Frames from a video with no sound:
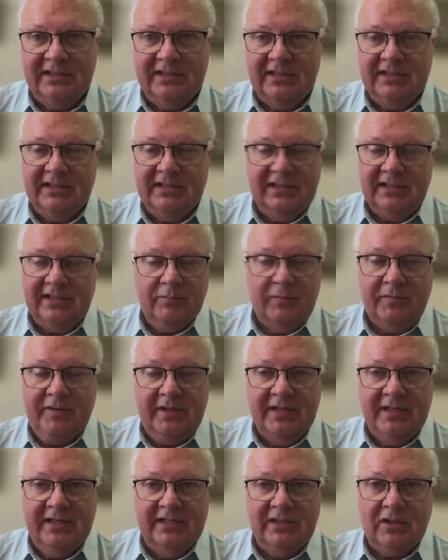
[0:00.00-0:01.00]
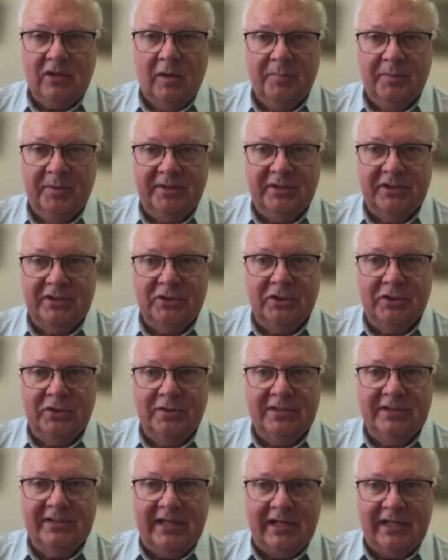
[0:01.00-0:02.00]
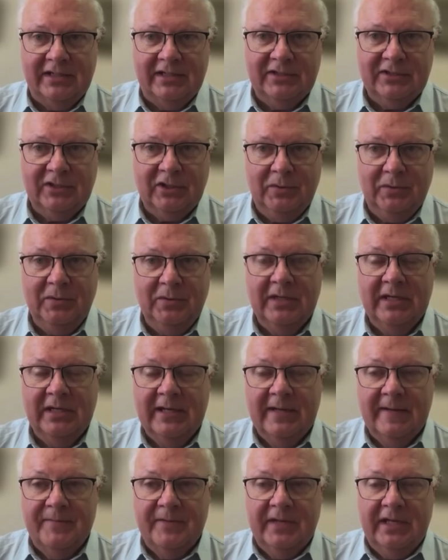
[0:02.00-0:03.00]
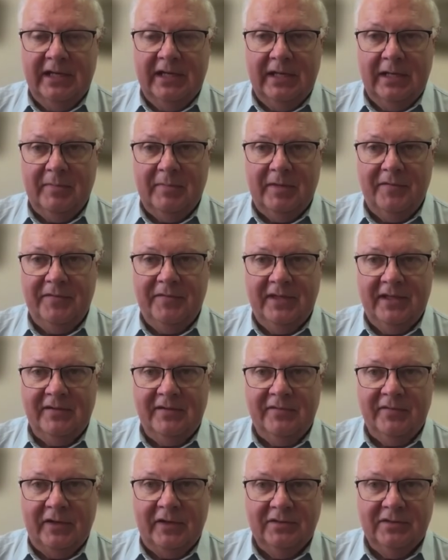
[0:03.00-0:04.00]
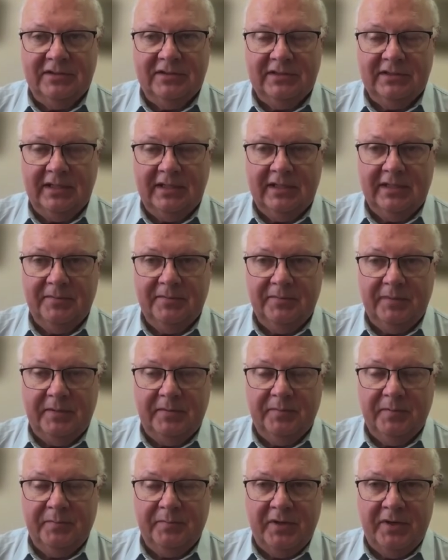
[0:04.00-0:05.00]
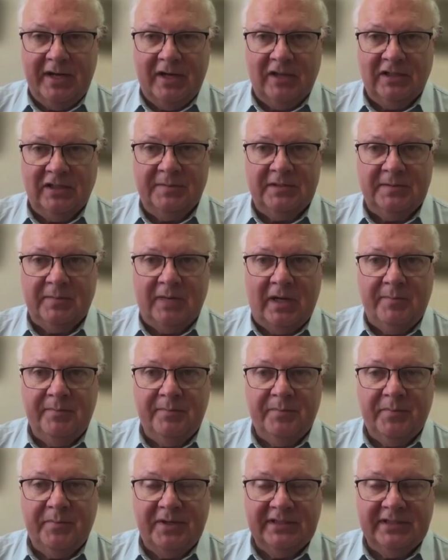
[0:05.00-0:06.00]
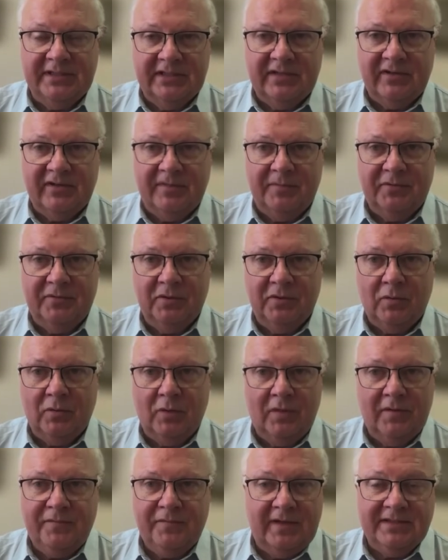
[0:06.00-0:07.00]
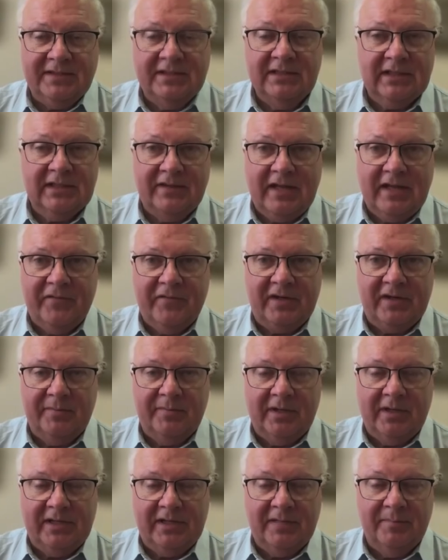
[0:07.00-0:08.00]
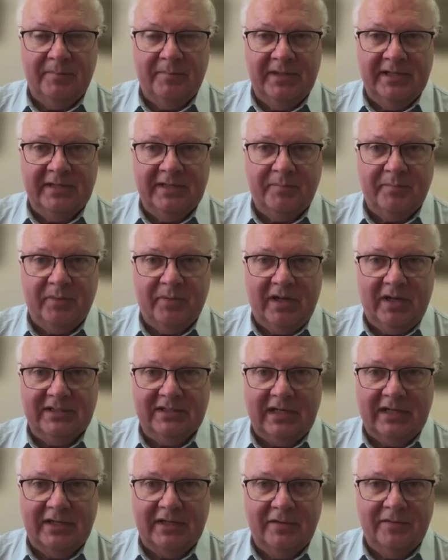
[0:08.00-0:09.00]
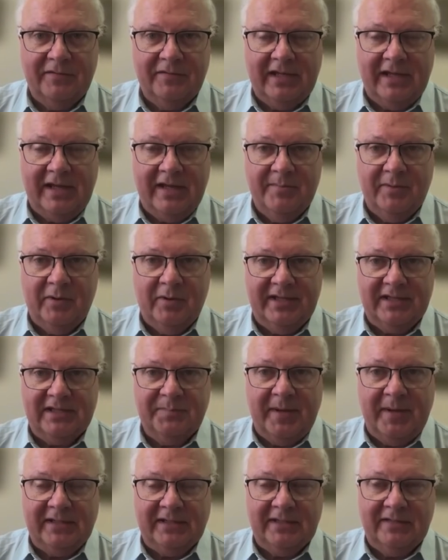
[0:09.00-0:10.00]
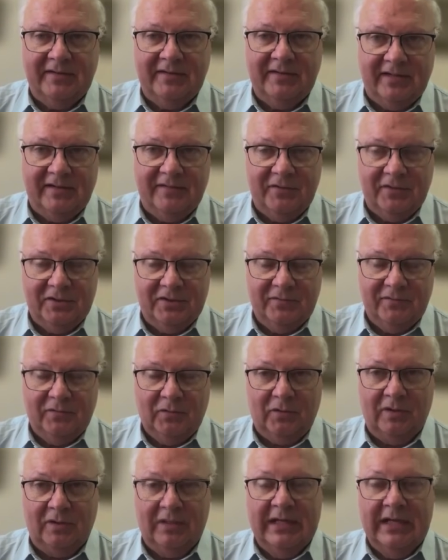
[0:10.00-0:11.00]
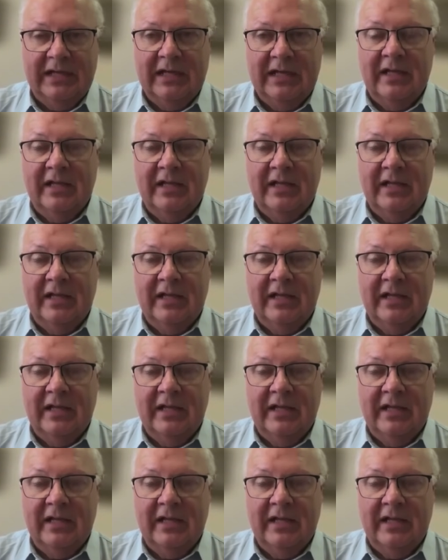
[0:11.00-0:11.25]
It's within his competence to do exactly so. I think those pronouncements by President Trump took all of us in South Africa by complete surprise. I don't think anybody expected that, first of all.